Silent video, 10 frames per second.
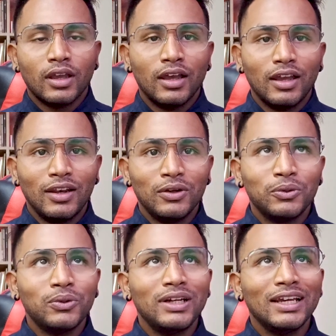
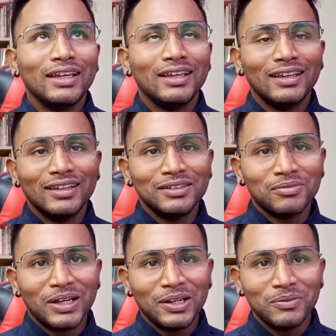Hello Techies,
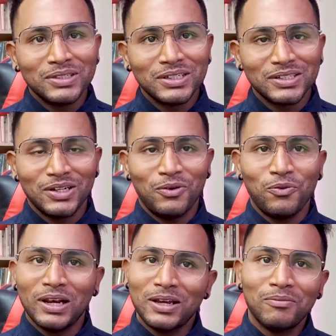my name is Krishna,
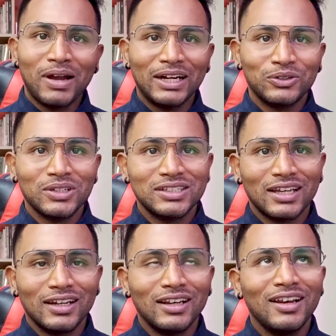welcome back to the
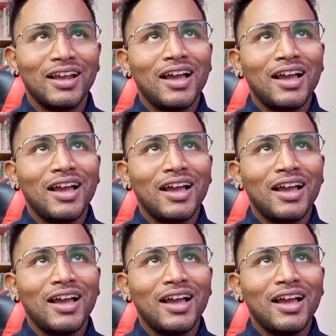channel.